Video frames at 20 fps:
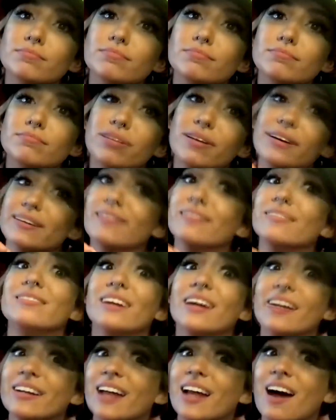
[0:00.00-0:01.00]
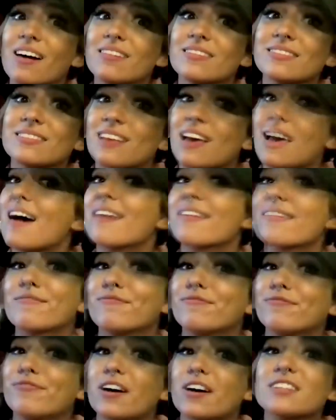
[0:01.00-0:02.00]
And I was like,
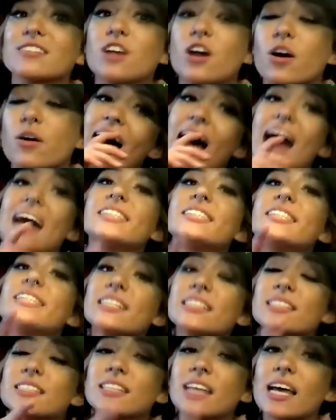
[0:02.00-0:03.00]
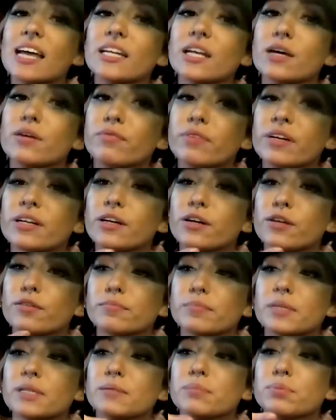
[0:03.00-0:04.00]
fuck no. I did send a video of
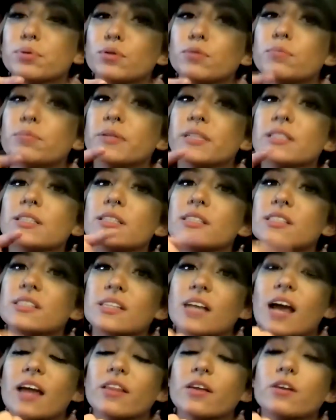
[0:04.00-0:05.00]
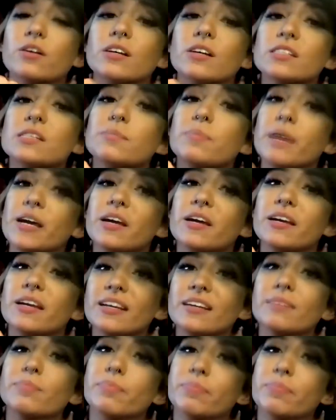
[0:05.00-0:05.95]
me pooping to this guy though, because he paid me